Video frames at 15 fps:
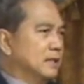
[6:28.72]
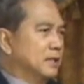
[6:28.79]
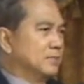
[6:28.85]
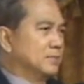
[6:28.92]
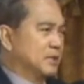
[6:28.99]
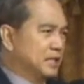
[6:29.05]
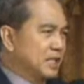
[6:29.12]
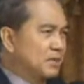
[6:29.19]

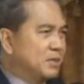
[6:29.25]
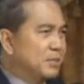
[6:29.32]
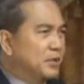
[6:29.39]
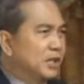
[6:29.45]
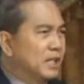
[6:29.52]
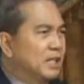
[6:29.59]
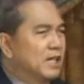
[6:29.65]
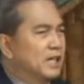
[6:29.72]
But some of you
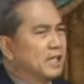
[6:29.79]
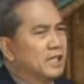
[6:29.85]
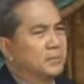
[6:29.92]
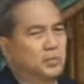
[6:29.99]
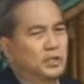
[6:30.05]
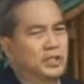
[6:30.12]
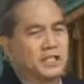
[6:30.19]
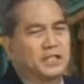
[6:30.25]
are not
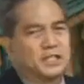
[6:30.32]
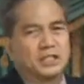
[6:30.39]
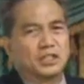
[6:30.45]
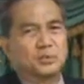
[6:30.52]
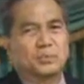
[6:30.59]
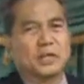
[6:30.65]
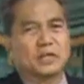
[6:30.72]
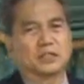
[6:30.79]
putting it
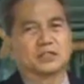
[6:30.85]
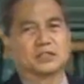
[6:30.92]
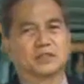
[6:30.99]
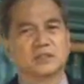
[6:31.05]
into practice.